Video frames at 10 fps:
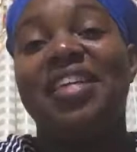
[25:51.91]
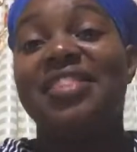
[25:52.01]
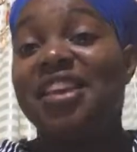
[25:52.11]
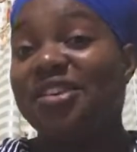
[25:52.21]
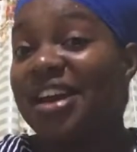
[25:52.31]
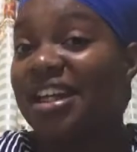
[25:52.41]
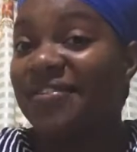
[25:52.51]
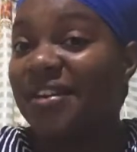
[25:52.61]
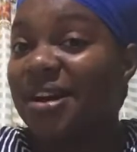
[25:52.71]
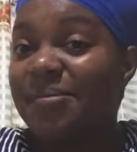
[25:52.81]
Thank you guys
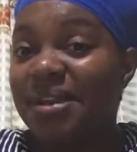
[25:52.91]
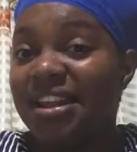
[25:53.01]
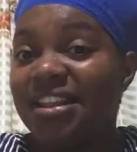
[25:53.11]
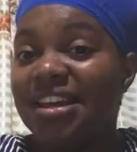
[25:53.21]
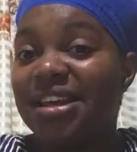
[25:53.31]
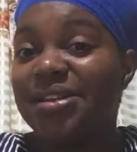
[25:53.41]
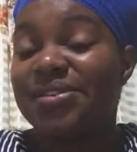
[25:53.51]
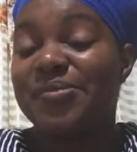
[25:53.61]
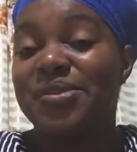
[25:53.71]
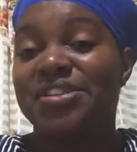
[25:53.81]
for coming in. Thank you so
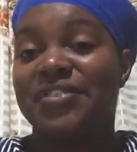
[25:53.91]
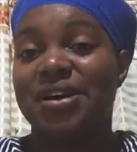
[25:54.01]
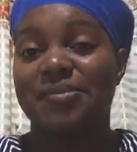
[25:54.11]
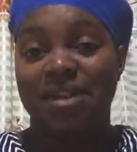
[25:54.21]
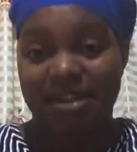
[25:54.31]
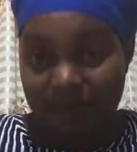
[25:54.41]
much for coming in.